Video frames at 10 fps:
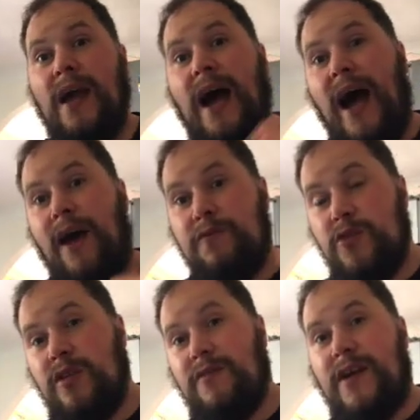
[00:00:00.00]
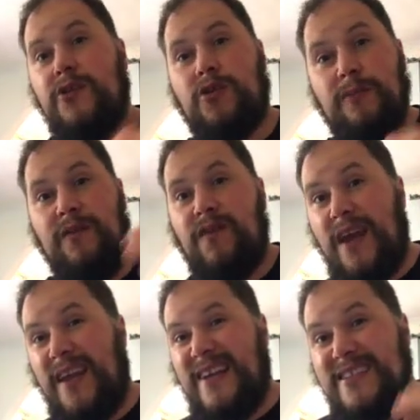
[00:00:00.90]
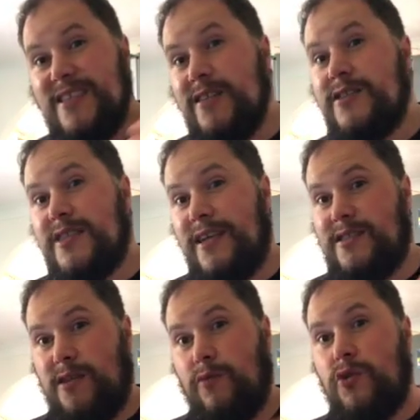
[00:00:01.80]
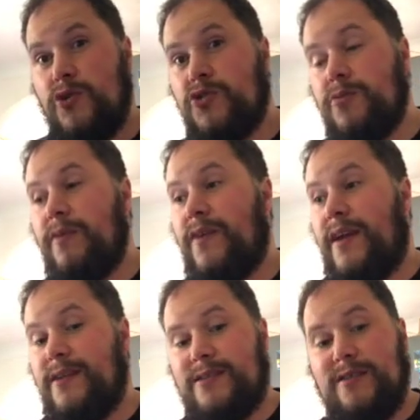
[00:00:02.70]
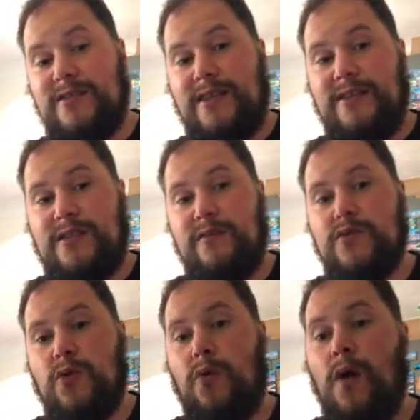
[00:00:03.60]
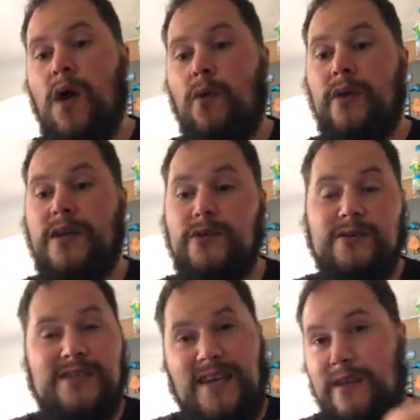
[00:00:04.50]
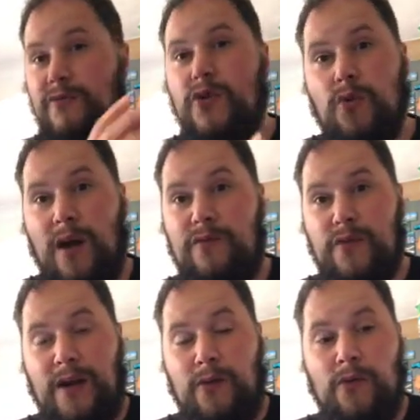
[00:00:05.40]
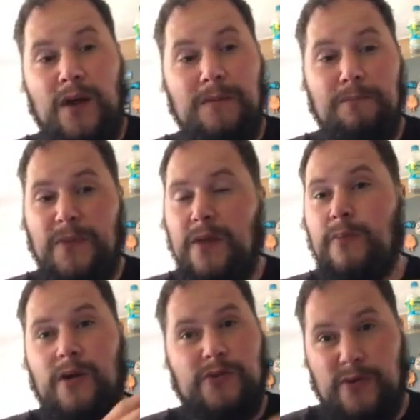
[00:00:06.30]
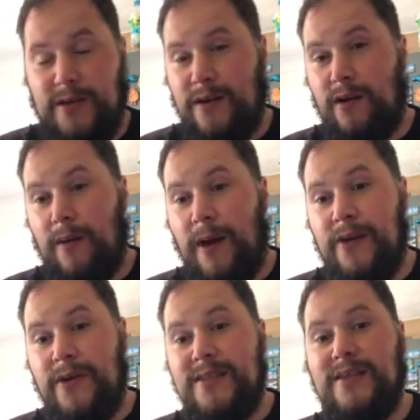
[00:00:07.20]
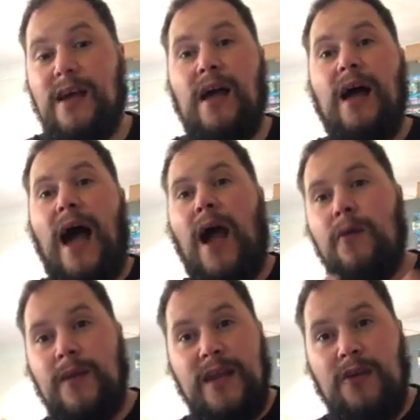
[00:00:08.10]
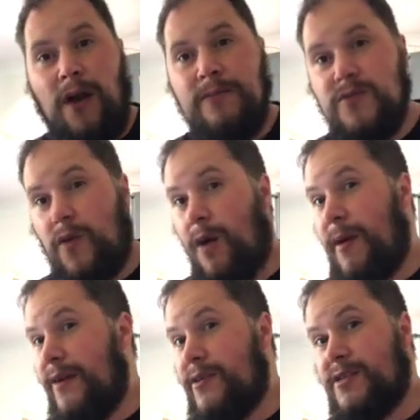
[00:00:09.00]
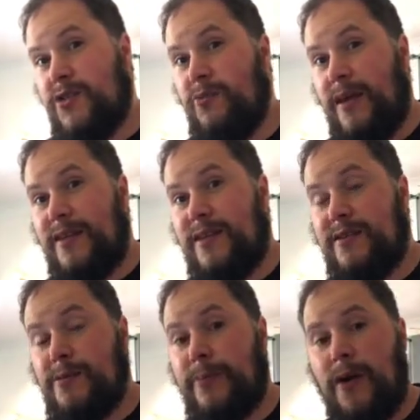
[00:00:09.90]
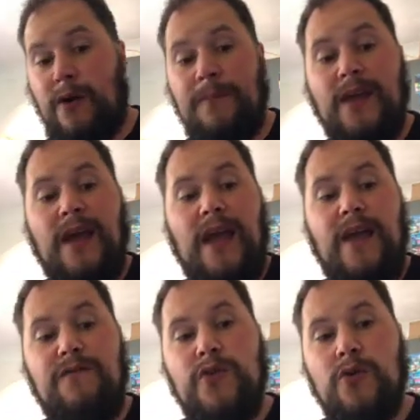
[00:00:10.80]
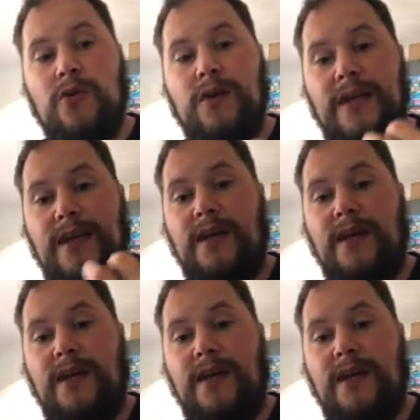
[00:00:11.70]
after the event, you're going to be very insulin sensitive, or you should be very insulin sensitive. So what you could do is, say you go out for an hour run, you burn through a ton of carbohydrates. How many grams of carbohydrates can you make disappear? If you're eating